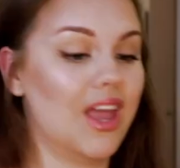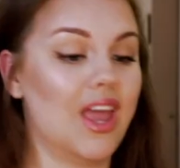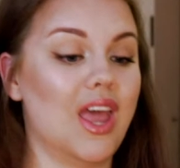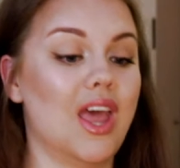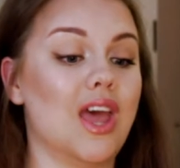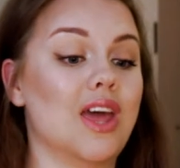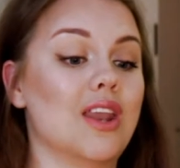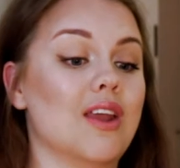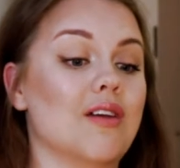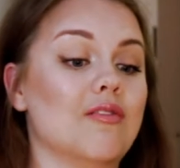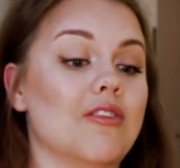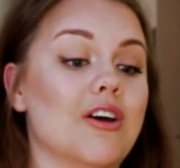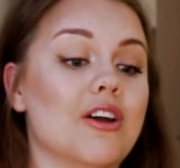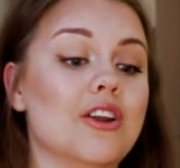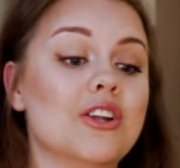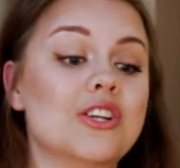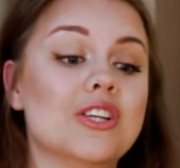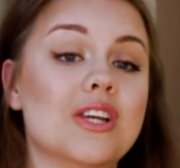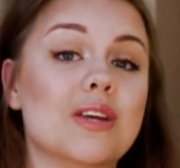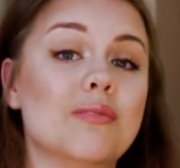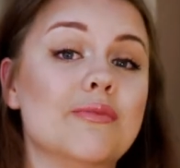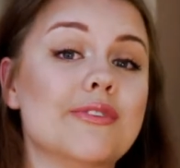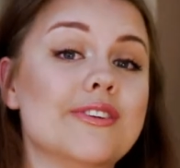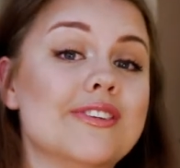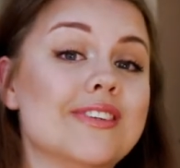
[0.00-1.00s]
And I'm not
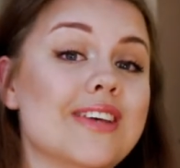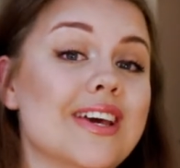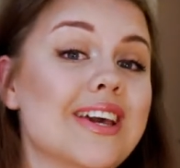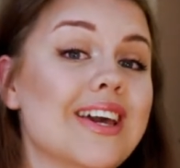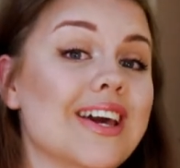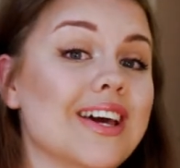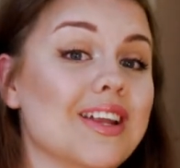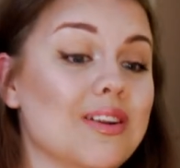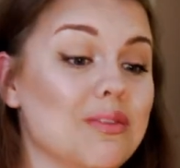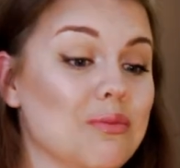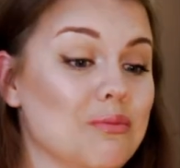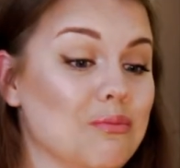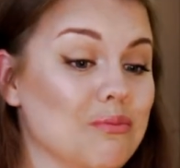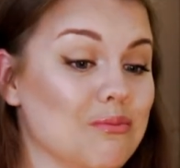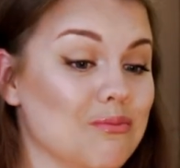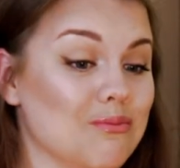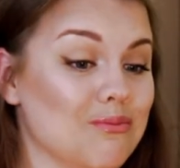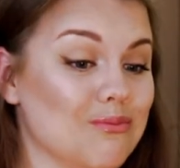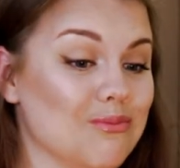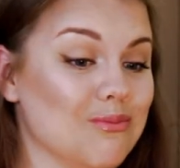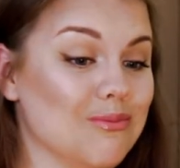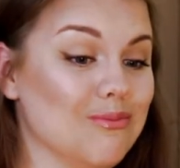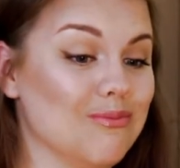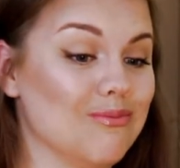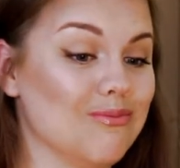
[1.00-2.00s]
ashamed to say
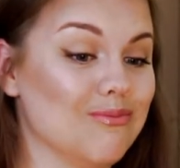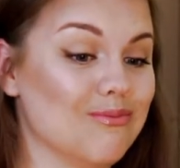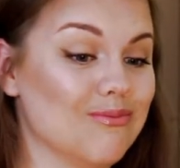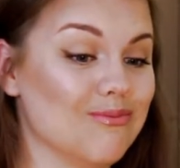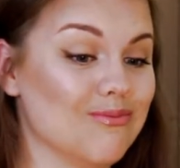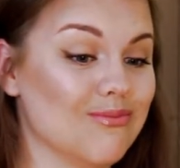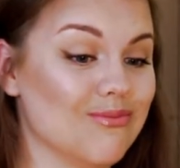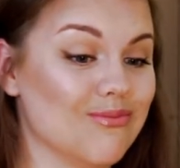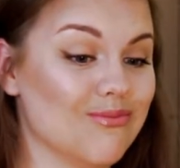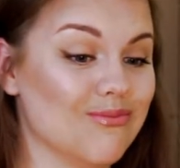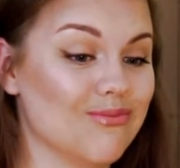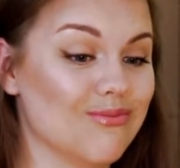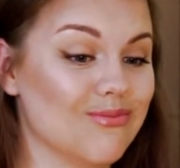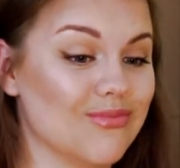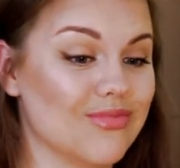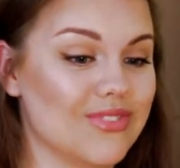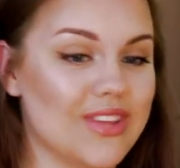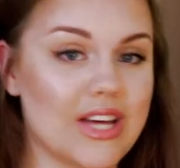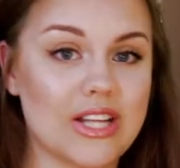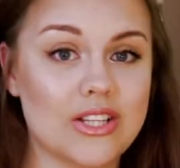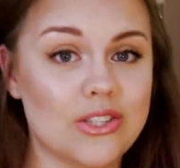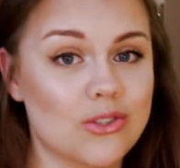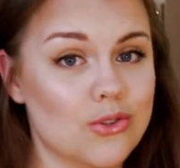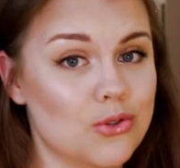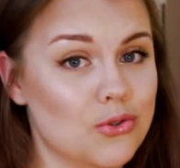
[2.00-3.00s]
it.
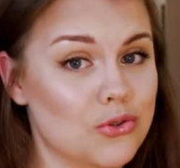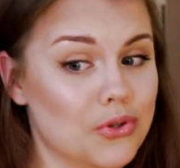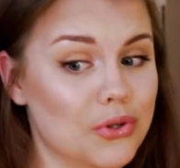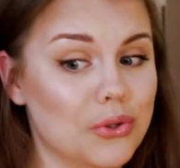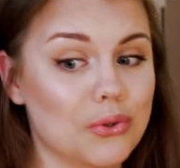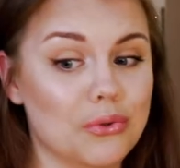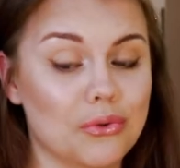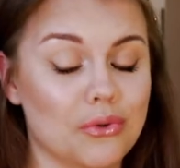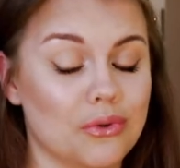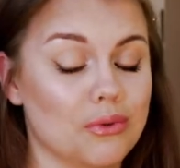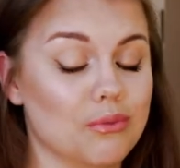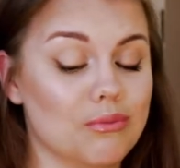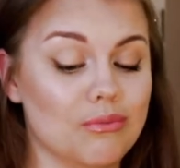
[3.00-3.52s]
That's the truth.